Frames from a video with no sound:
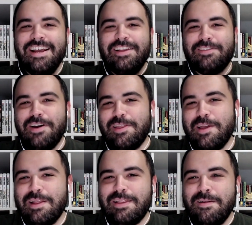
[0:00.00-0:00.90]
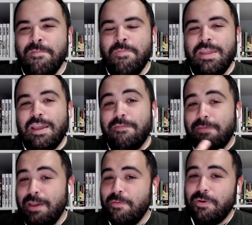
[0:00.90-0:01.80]
so I thought if
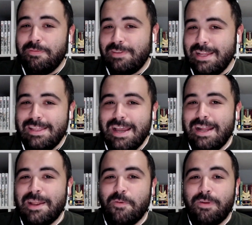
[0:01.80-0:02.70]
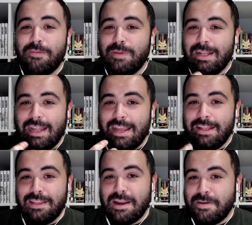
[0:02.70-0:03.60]
he would have said that, it would have been a
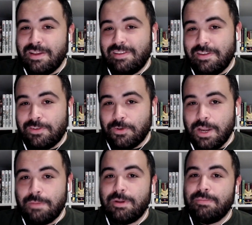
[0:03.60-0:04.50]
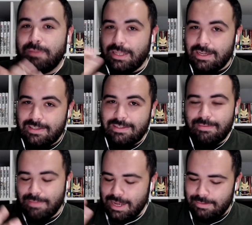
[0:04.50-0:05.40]
hilarious Easter egg. But alas,
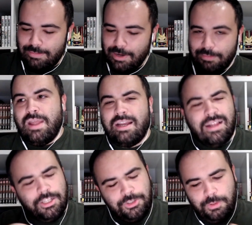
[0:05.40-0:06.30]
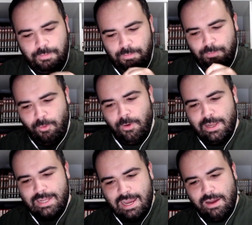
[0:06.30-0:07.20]
not no. I, I should
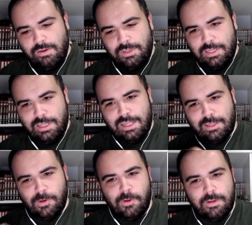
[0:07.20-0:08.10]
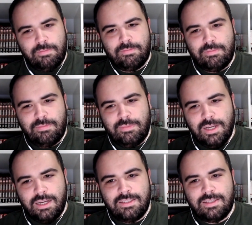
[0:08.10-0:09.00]
point out that the golem
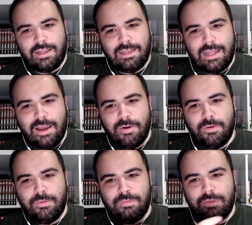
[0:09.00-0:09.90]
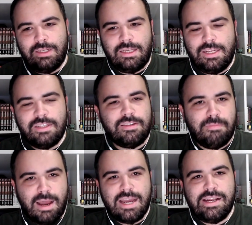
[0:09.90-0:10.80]
does allow he doesn't
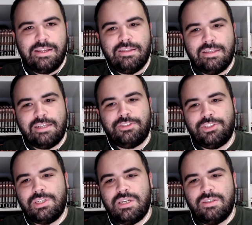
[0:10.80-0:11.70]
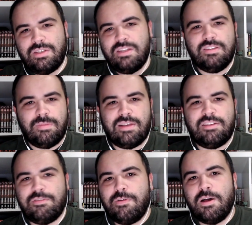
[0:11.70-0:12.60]
mind that she sees him as
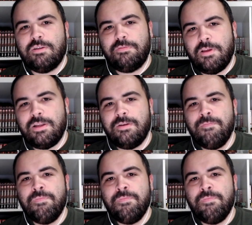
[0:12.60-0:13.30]
his father figure